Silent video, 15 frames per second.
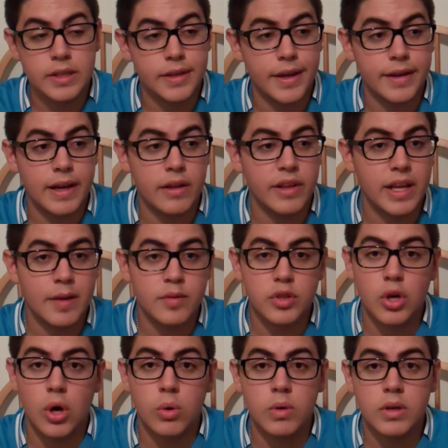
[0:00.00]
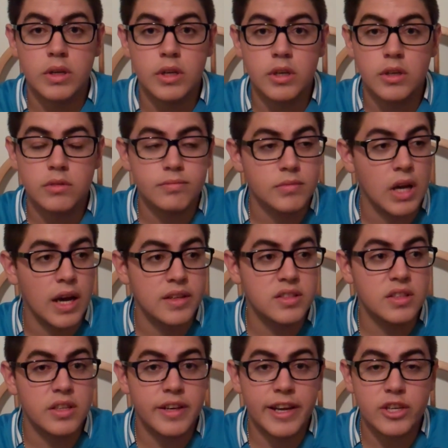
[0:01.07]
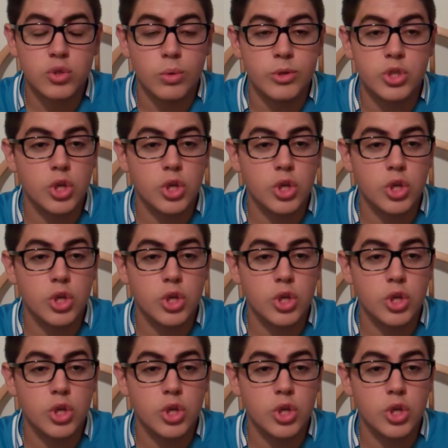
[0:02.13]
And now they have to go on to the next one.